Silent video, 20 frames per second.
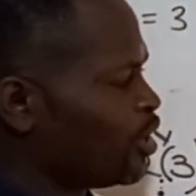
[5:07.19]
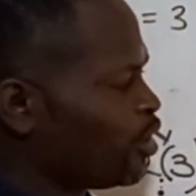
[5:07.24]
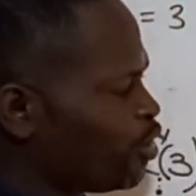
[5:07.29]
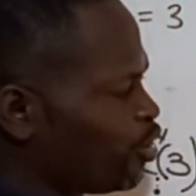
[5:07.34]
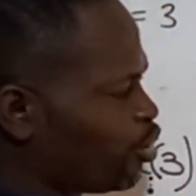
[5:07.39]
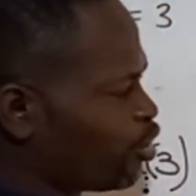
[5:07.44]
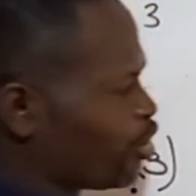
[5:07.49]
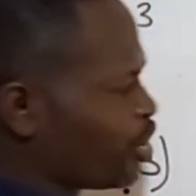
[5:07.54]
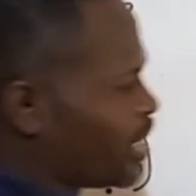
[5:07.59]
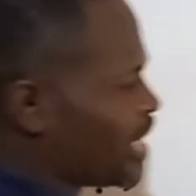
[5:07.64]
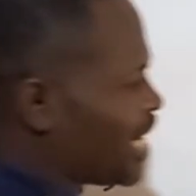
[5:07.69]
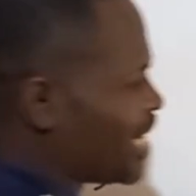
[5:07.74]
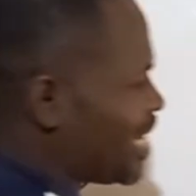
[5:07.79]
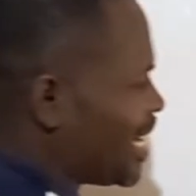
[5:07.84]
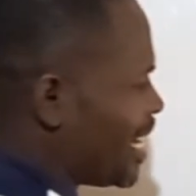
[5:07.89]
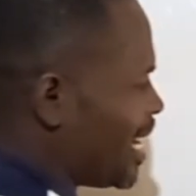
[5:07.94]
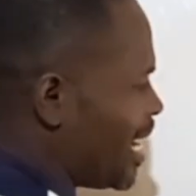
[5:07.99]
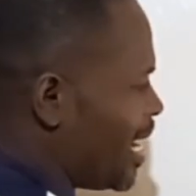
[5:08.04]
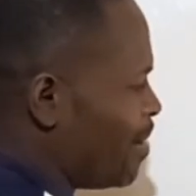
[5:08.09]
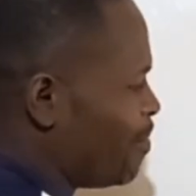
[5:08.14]
So here
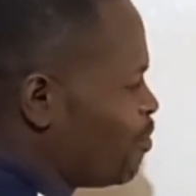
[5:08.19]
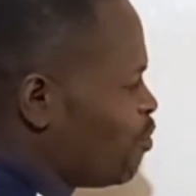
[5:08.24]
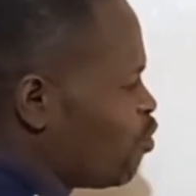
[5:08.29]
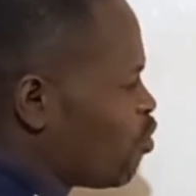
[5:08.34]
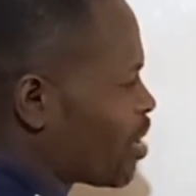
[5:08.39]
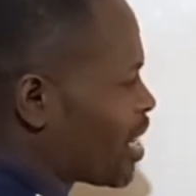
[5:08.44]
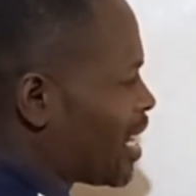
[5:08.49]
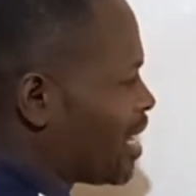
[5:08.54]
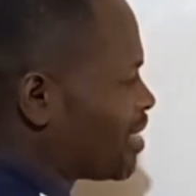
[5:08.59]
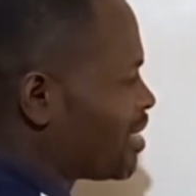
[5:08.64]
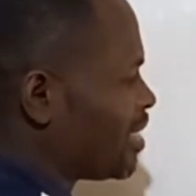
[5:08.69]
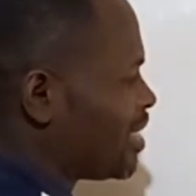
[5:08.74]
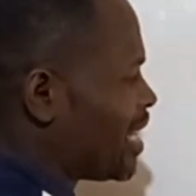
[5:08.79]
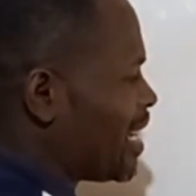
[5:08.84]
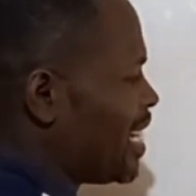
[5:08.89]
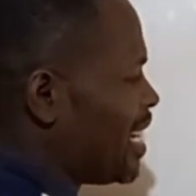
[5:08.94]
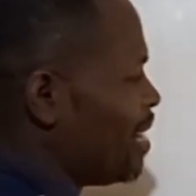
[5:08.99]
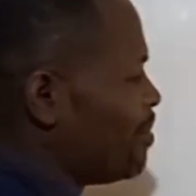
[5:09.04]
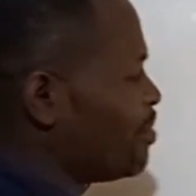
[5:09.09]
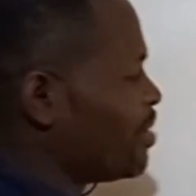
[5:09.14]
the m, will cancel
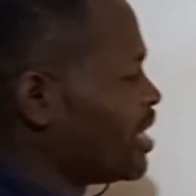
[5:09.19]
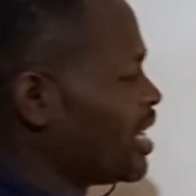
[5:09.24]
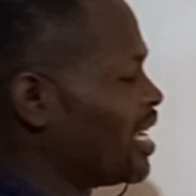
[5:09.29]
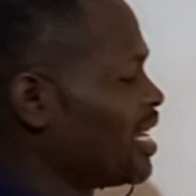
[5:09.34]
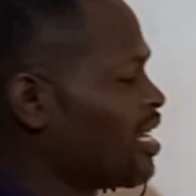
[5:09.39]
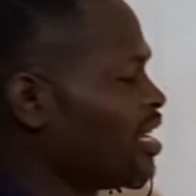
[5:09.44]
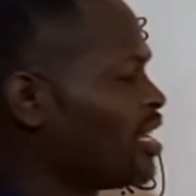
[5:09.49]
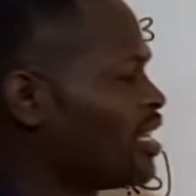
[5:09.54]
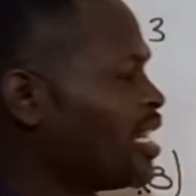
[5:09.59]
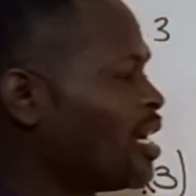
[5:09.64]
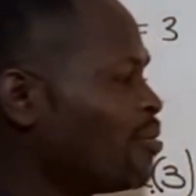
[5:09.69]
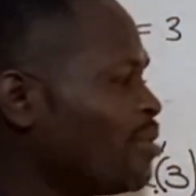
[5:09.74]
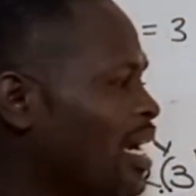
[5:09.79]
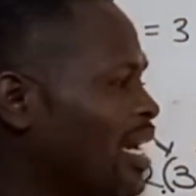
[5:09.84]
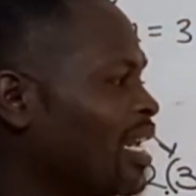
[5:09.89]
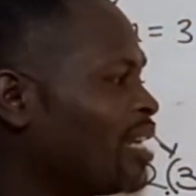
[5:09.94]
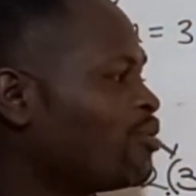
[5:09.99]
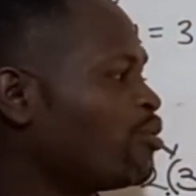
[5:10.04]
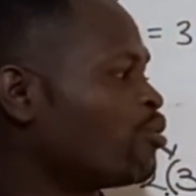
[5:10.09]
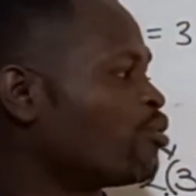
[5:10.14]
the m here, then we are
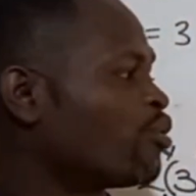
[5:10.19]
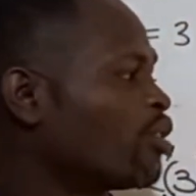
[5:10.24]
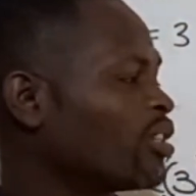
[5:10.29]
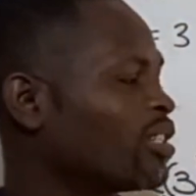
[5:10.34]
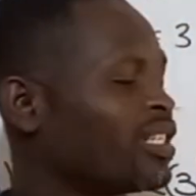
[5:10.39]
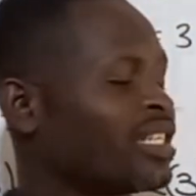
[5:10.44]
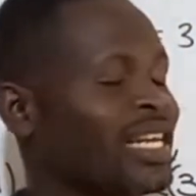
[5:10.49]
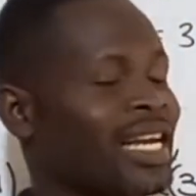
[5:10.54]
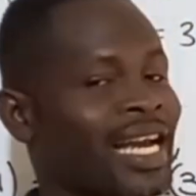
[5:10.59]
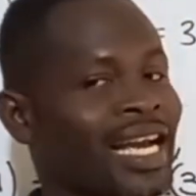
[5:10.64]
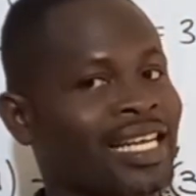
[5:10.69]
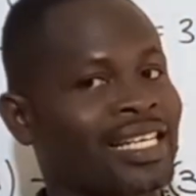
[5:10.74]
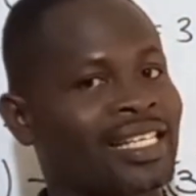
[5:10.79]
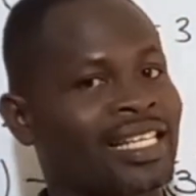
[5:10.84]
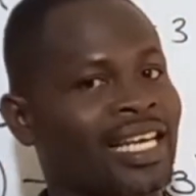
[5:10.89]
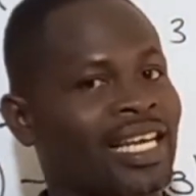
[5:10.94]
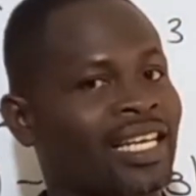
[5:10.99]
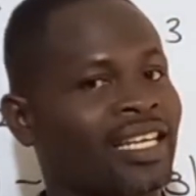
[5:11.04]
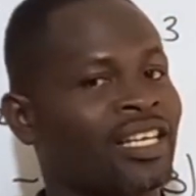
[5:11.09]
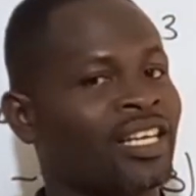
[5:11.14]
left with what? X
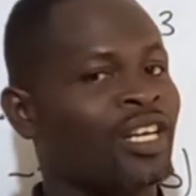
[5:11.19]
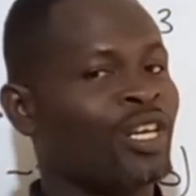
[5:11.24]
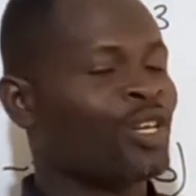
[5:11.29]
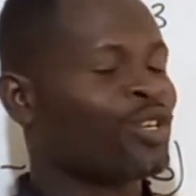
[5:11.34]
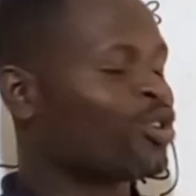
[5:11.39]
there.